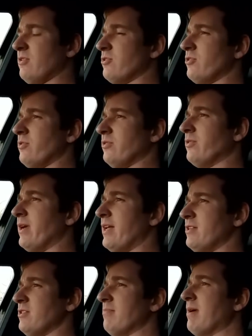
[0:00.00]
Not sure it's doing
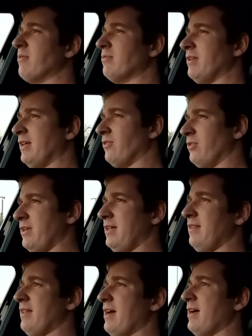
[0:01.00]
engine mounts any good
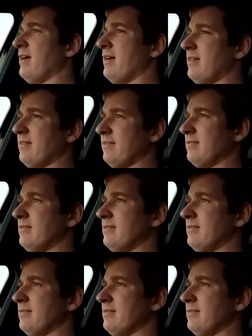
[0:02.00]
hitting that hard.